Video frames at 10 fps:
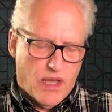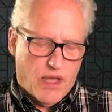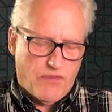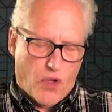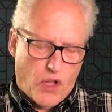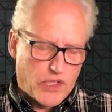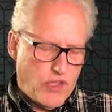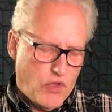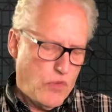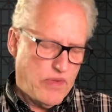of all
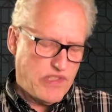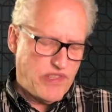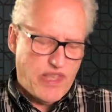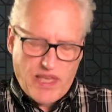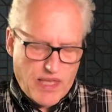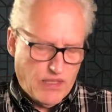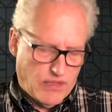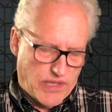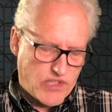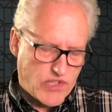humans, the
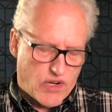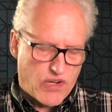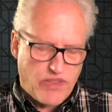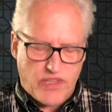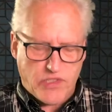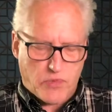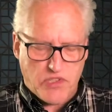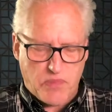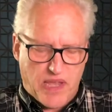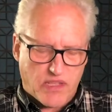English are in this
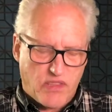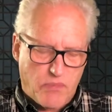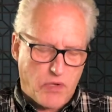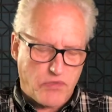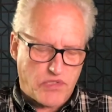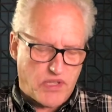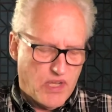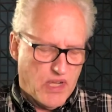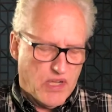respect the most